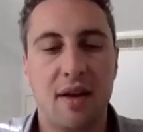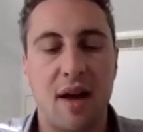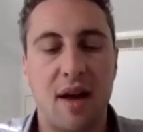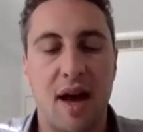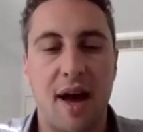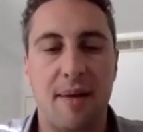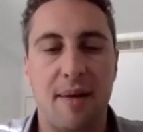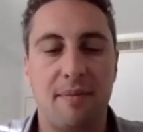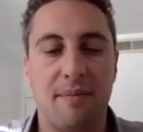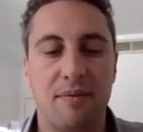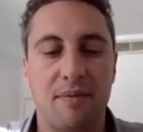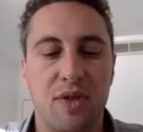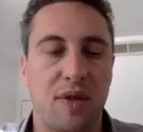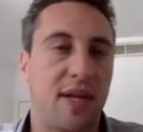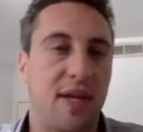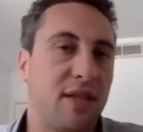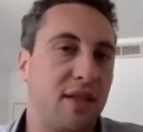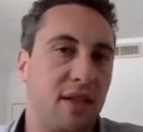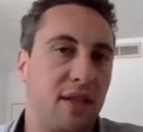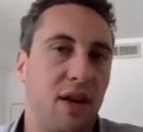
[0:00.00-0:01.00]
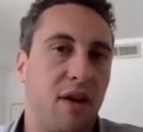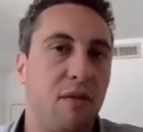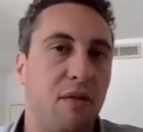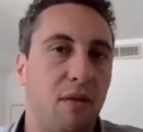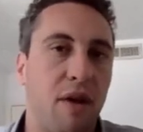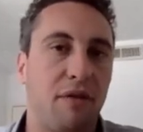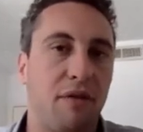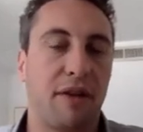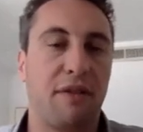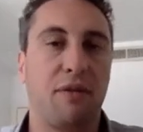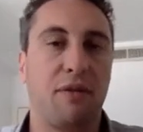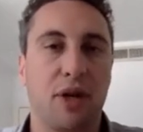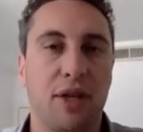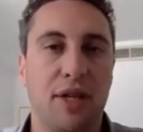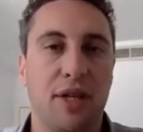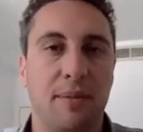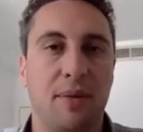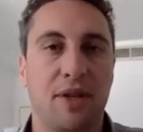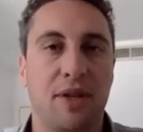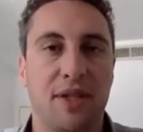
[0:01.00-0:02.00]
Um, so that's you know roughly
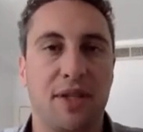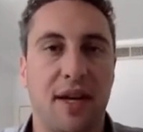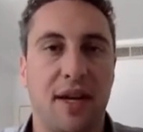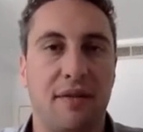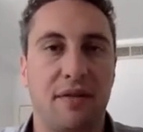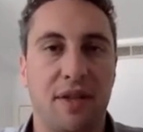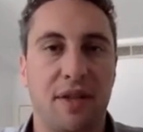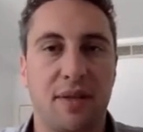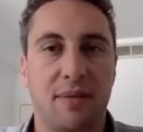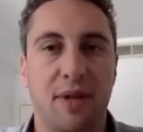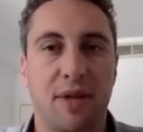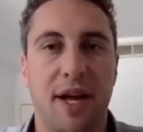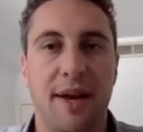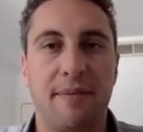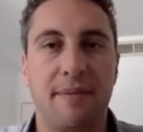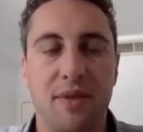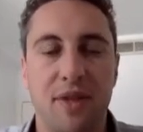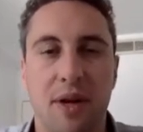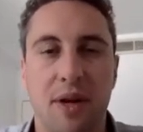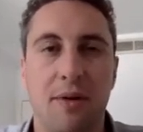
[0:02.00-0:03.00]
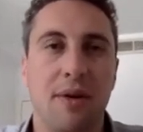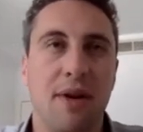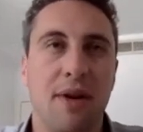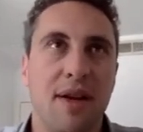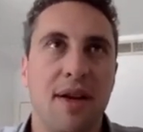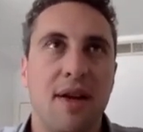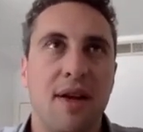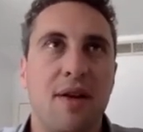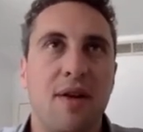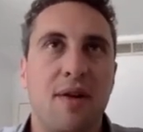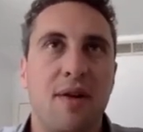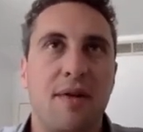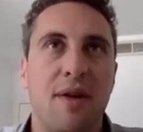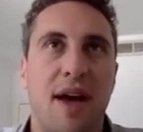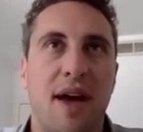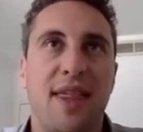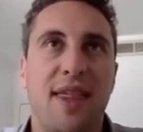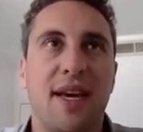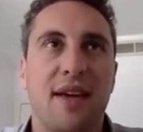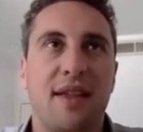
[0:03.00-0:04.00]
14% of the supply. So
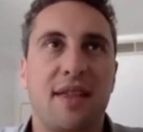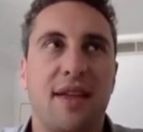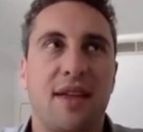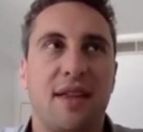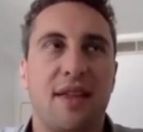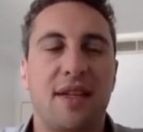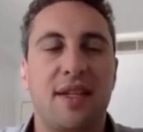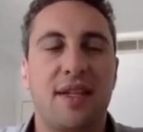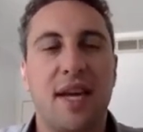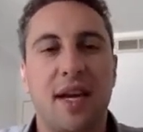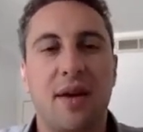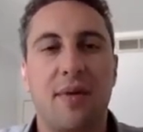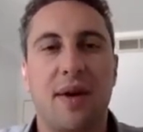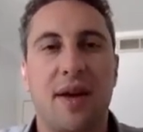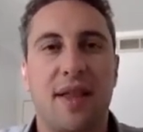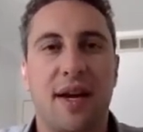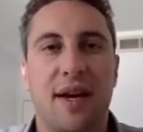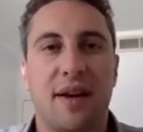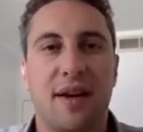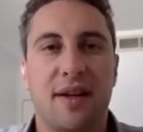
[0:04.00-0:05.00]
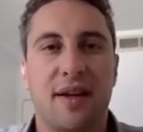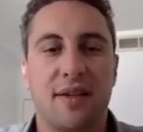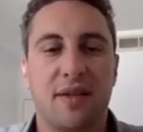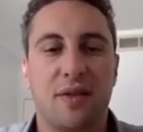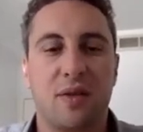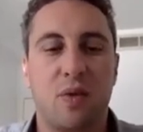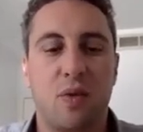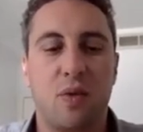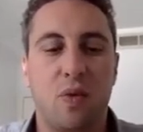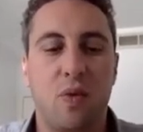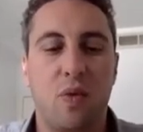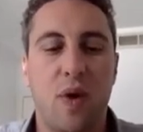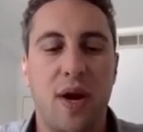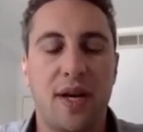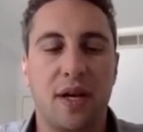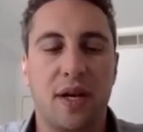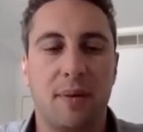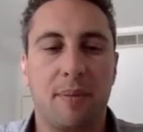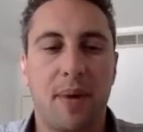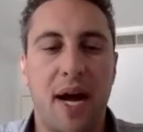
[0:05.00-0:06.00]
I think the the takeaway there is when
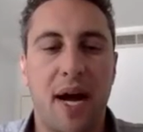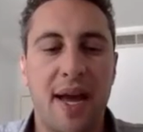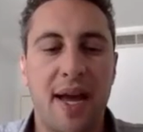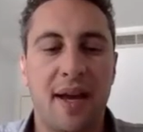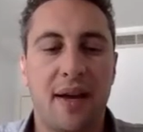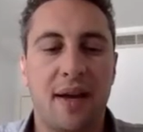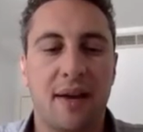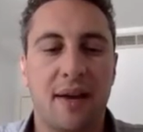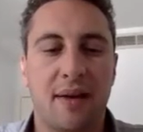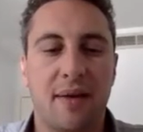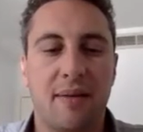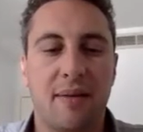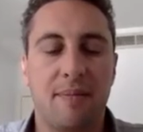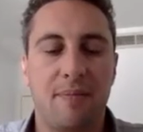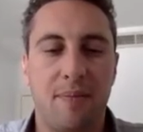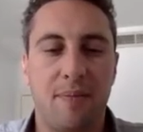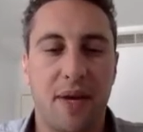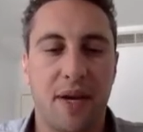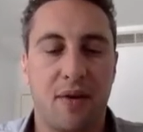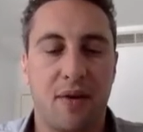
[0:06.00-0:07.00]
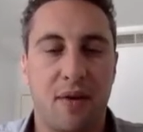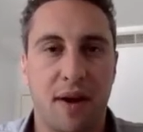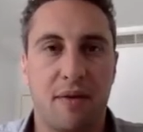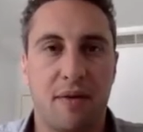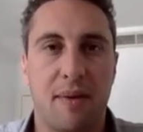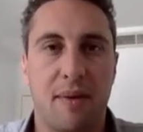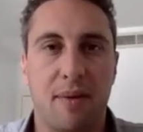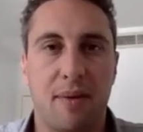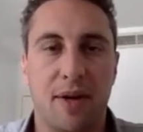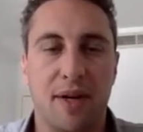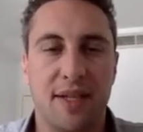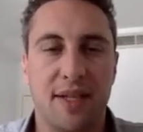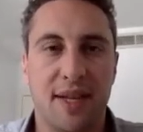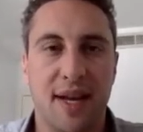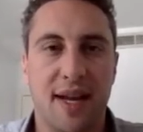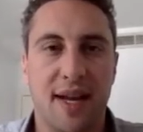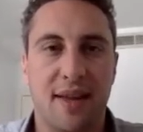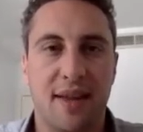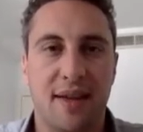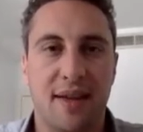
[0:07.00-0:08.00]
you're buying Bitcoin, remember it's
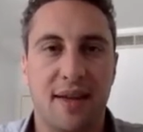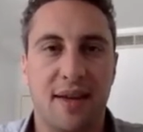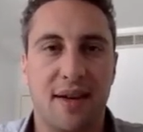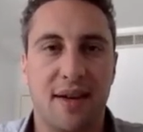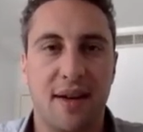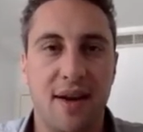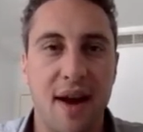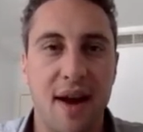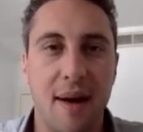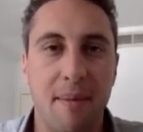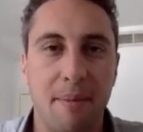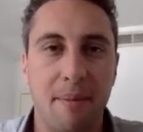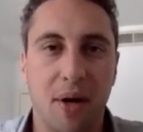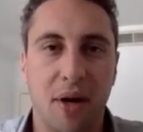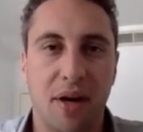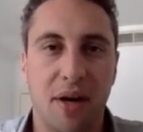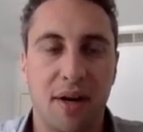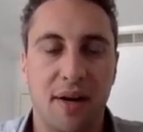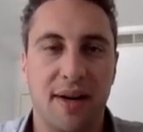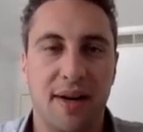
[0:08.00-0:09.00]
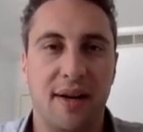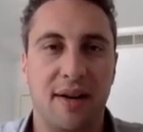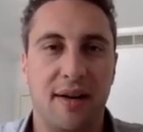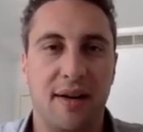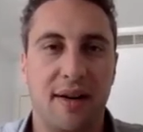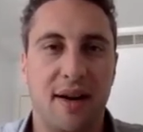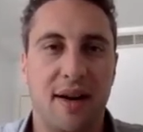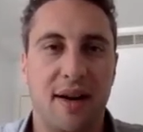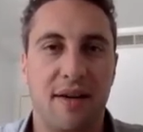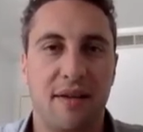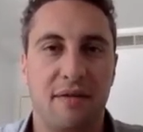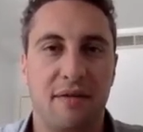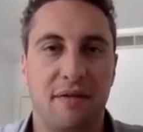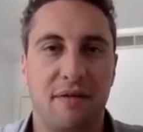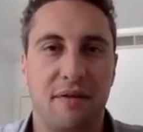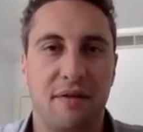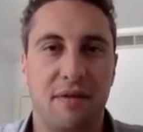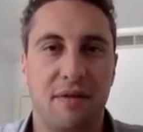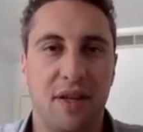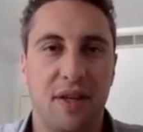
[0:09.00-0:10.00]
not the number of
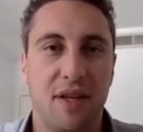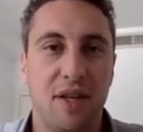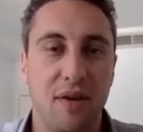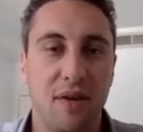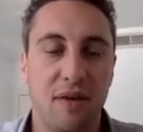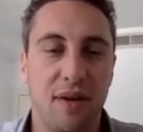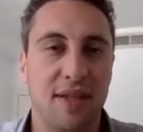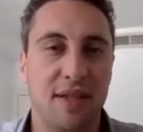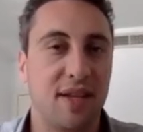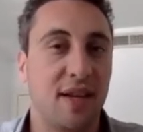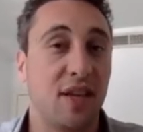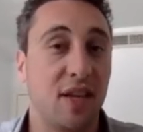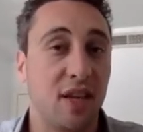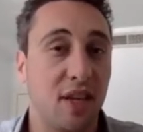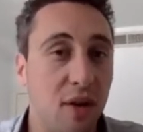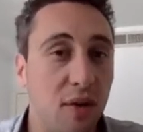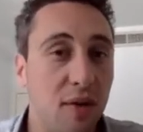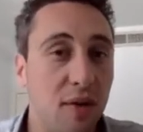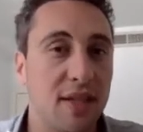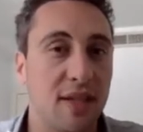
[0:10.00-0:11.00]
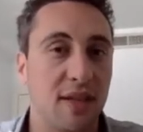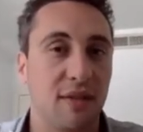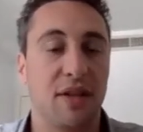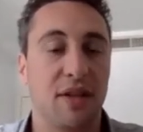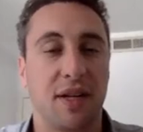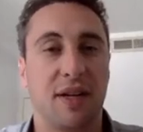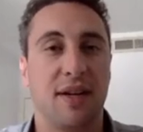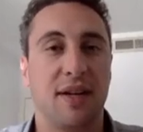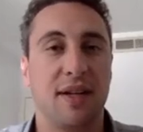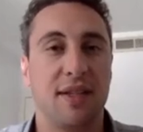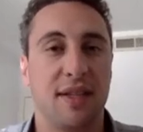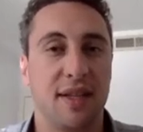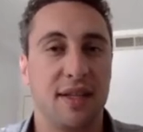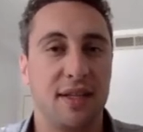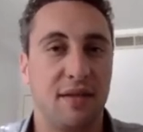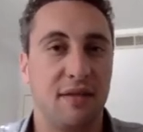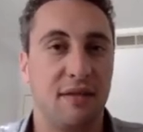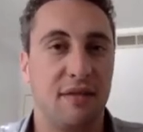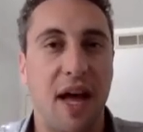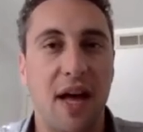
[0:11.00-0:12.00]
you, it's not the units of the currency, it's
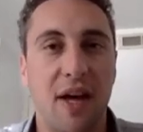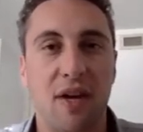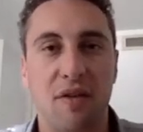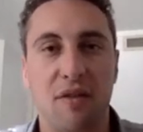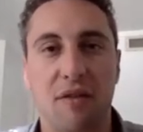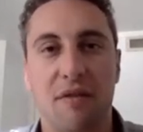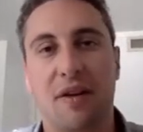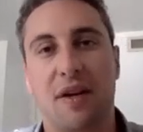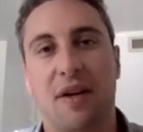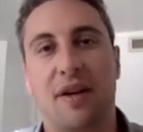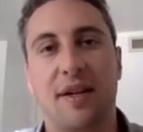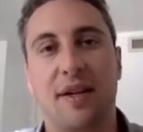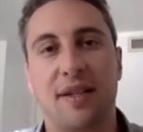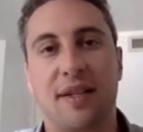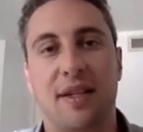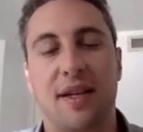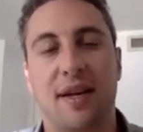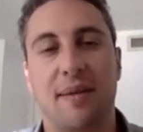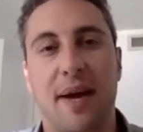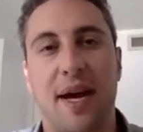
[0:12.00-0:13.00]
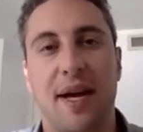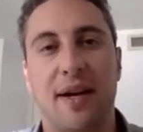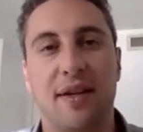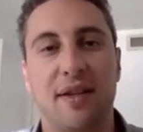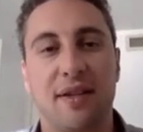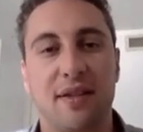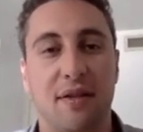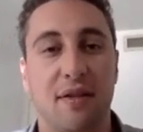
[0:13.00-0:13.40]
the value of currency that matters.